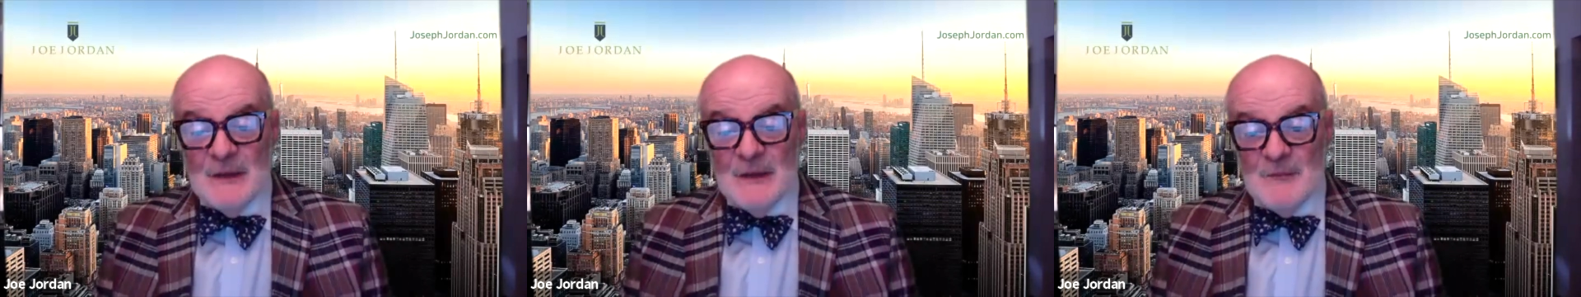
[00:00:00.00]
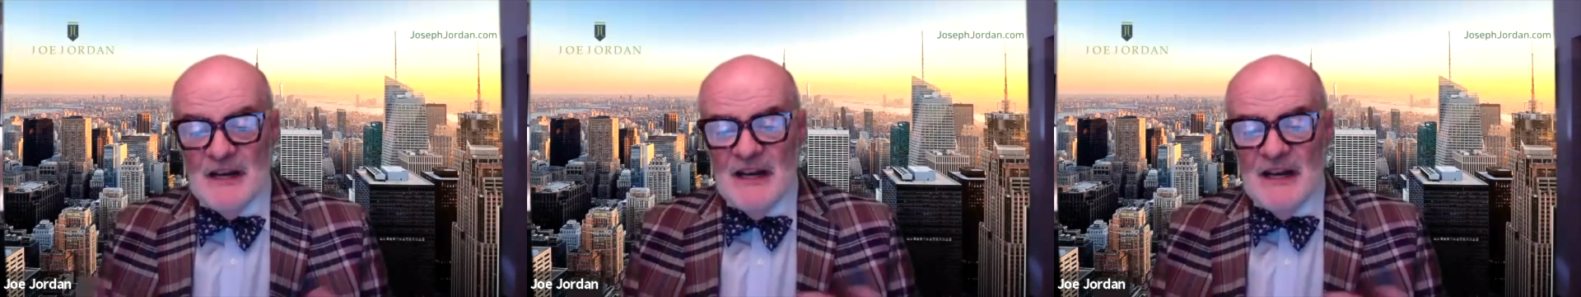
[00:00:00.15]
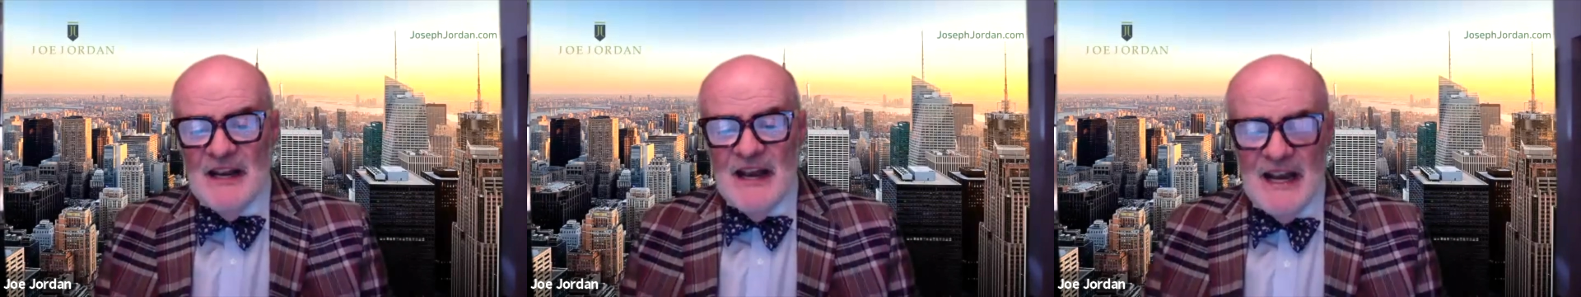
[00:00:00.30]
I
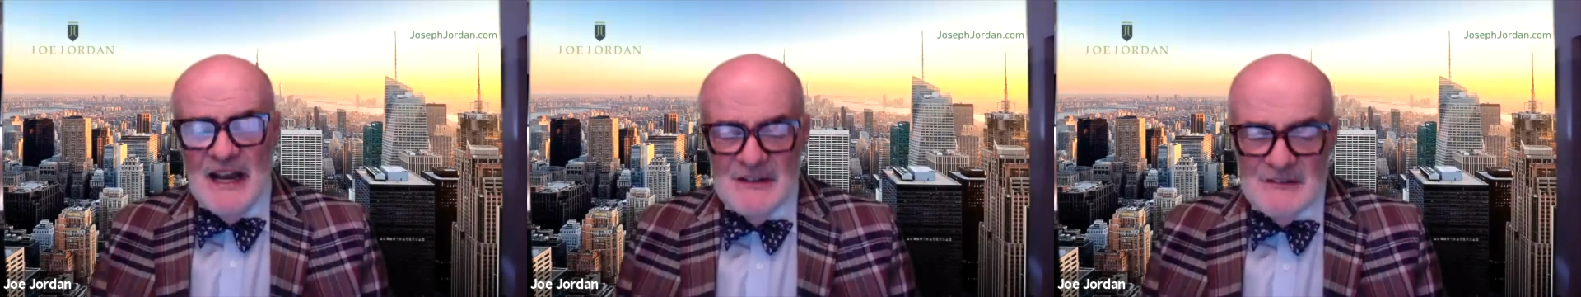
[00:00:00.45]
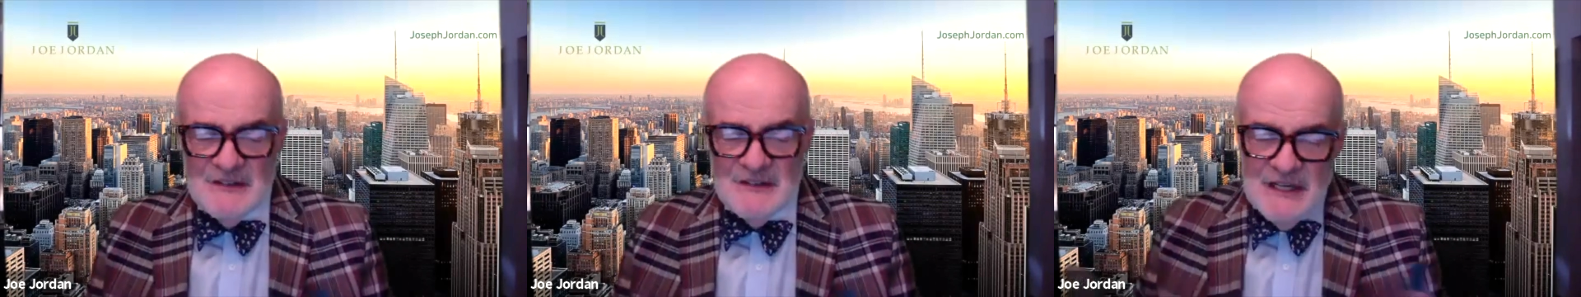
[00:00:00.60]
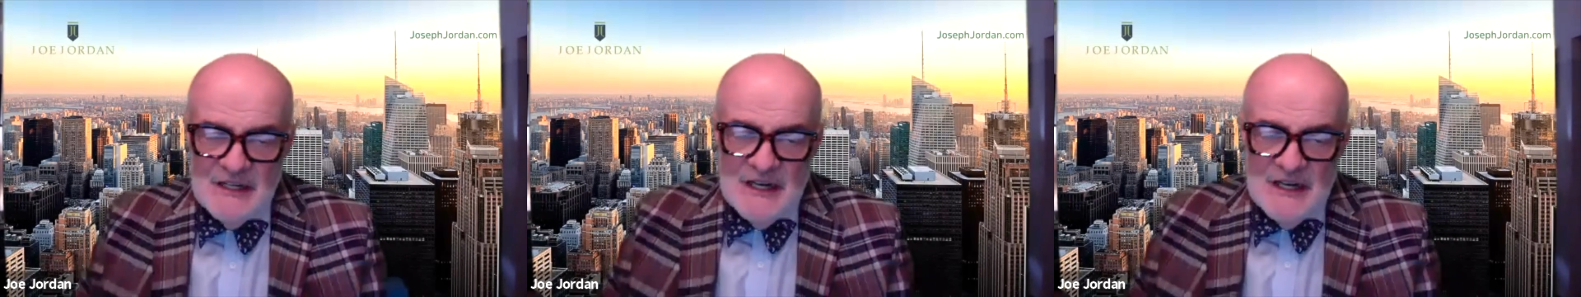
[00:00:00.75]
mean,
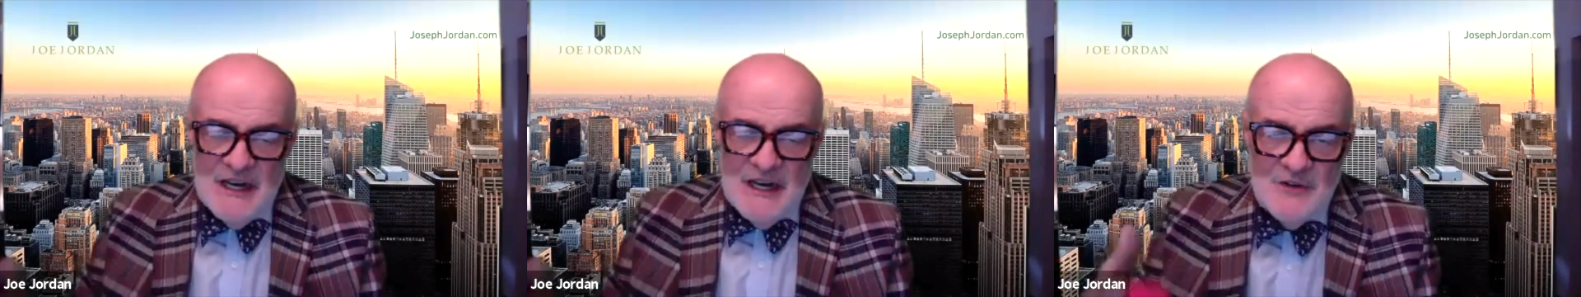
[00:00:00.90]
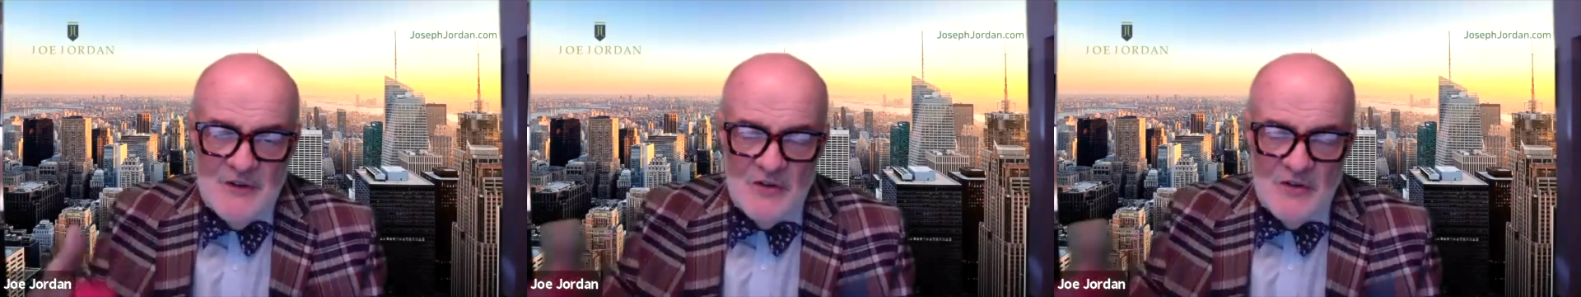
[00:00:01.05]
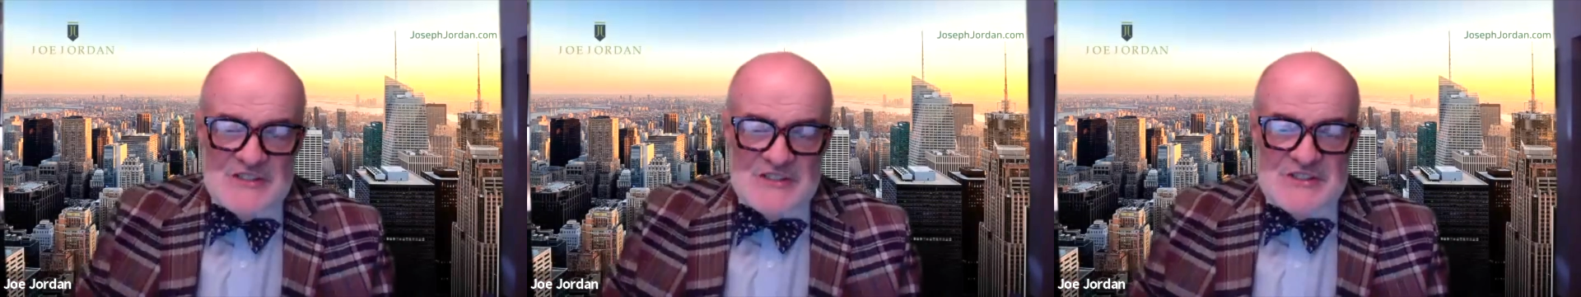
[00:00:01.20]
I
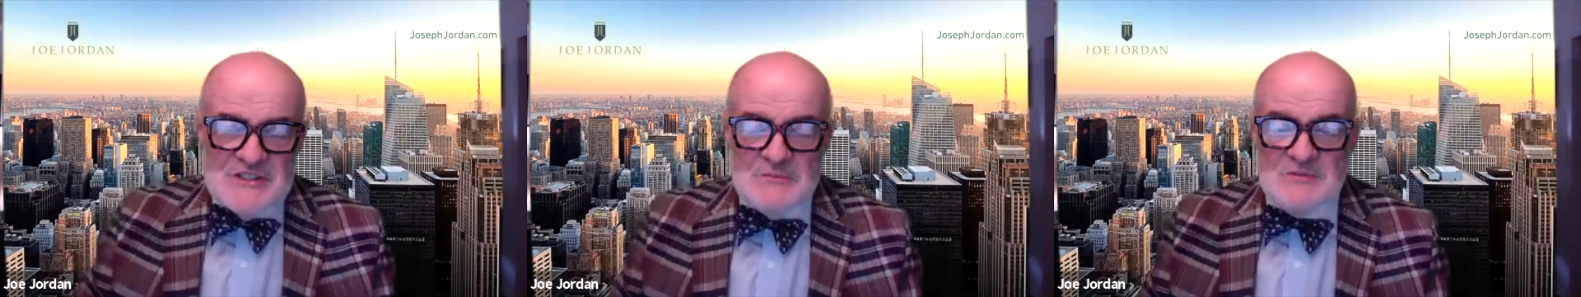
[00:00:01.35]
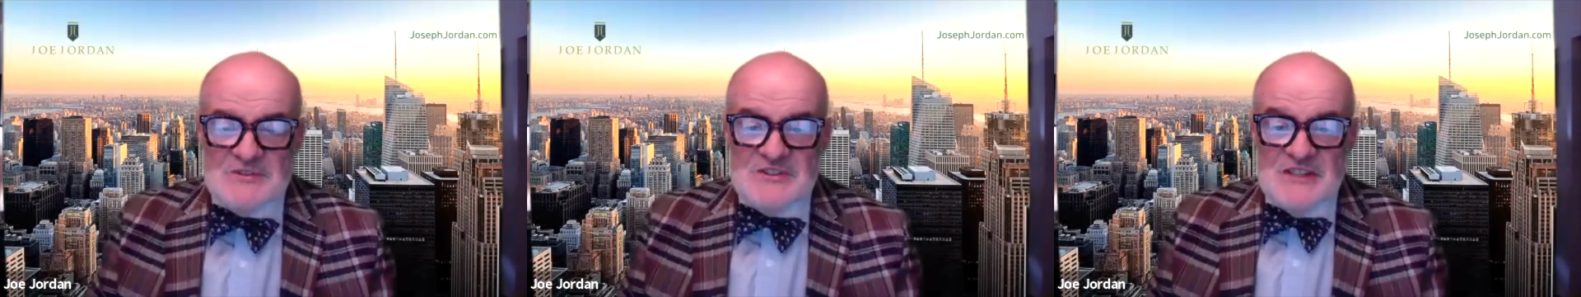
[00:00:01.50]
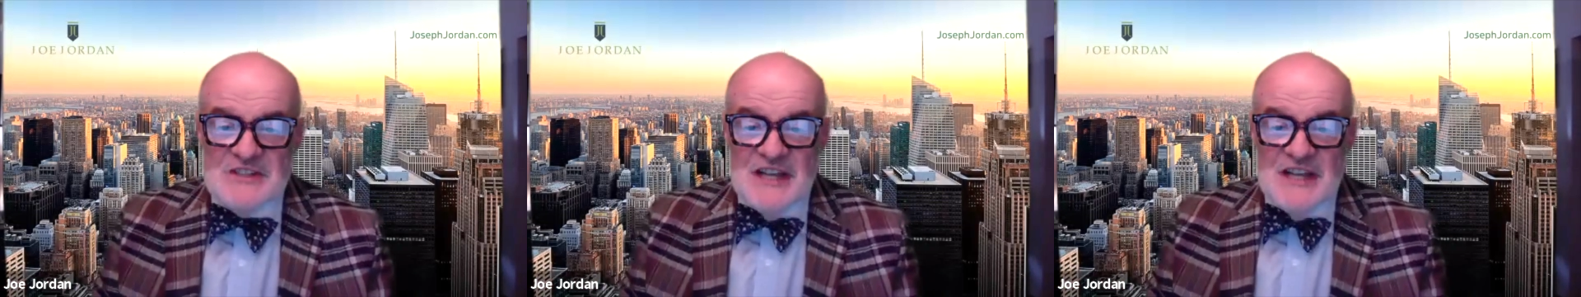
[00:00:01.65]
know there's
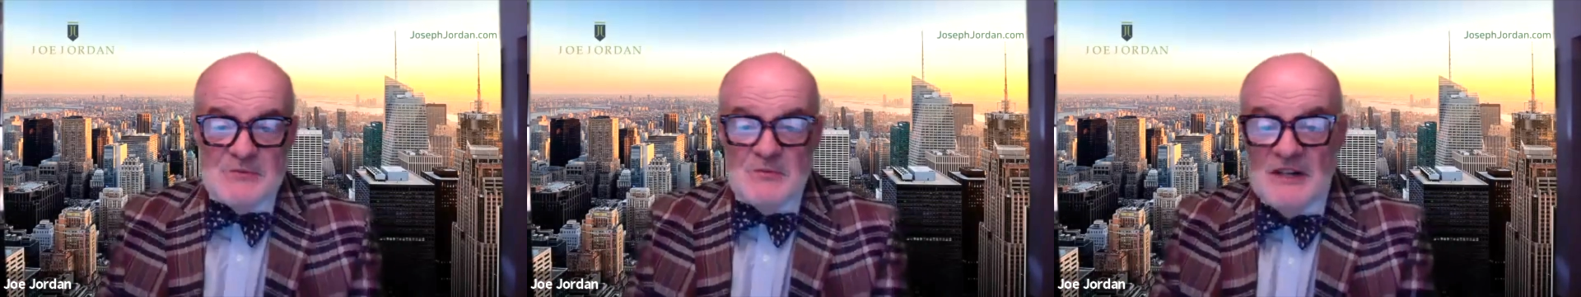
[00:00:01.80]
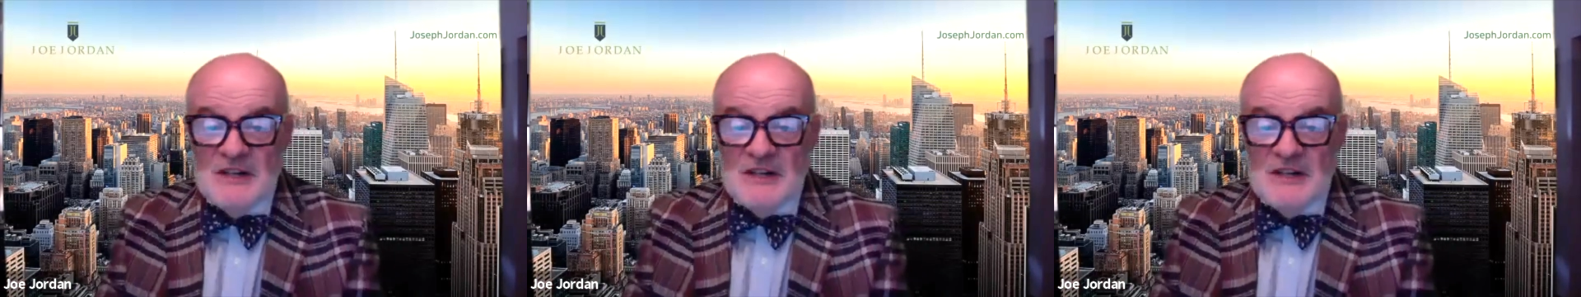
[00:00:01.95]
some stats,